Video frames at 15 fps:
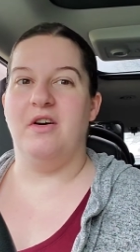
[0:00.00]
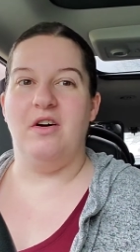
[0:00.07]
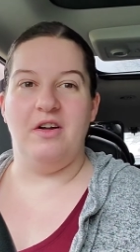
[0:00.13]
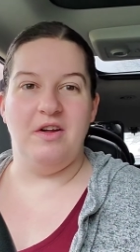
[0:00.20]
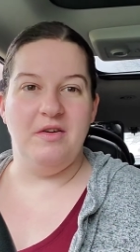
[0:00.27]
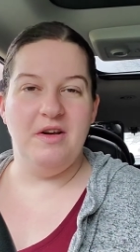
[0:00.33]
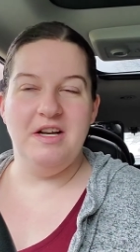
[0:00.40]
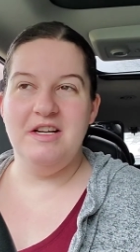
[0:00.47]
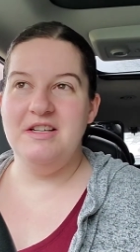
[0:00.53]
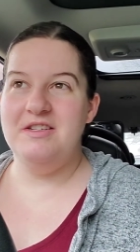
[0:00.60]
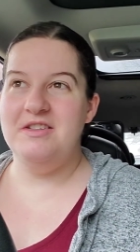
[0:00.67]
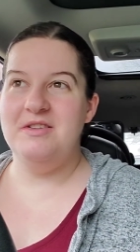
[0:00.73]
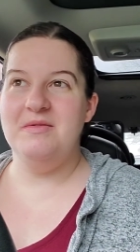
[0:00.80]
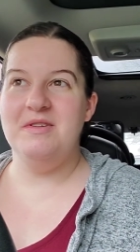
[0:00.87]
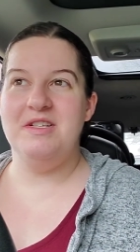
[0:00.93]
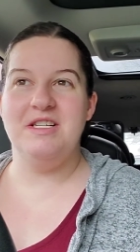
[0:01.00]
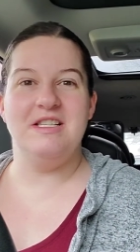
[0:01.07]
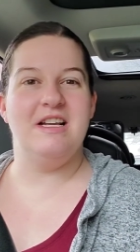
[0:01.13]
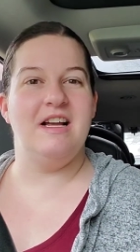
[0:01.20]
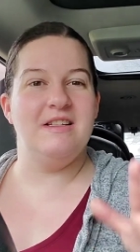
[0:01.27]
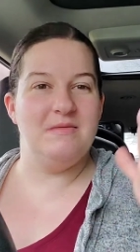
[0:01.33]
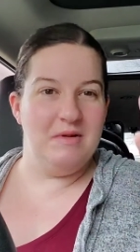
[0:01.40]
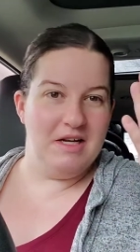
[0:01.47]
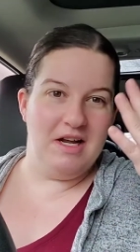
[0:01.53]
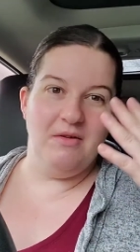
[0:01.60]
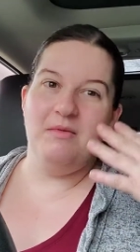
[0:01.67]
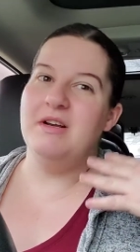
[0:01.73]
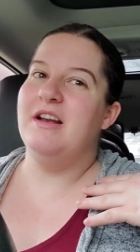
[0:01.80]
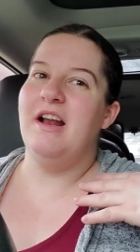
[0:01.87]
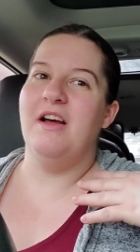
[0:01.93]
All you needed to do was just ask me again.
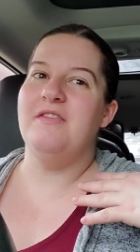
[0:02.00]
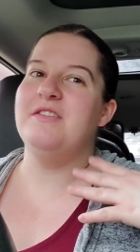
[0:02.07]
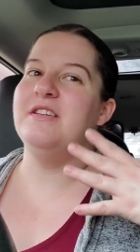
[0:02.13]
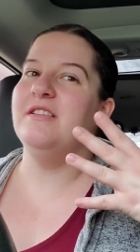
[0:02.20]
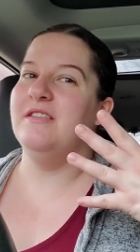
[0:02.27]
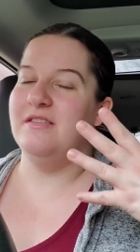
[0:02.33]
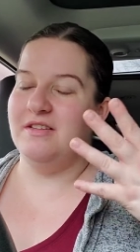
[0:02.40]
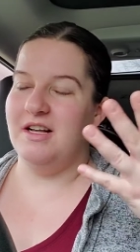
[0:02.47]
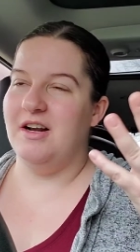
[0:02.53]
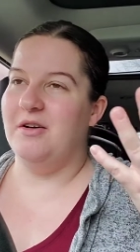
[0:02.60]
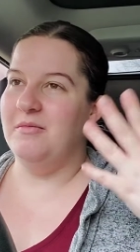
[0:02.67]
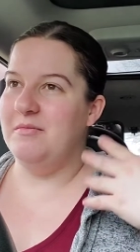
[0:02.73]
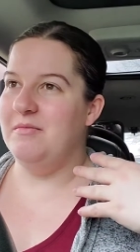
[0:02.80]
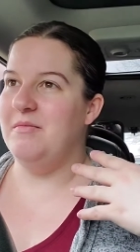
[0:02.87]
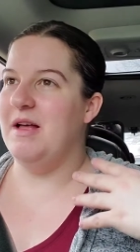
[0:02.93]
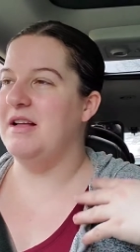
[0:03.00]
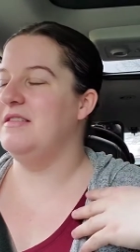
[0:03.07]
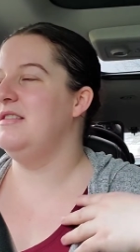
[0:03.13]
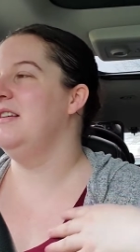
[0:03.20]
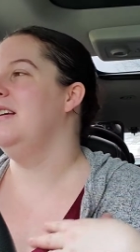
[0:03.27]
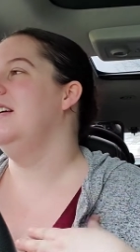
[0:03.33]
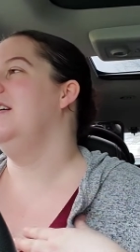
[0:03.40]
We didn't have to, you know, melt.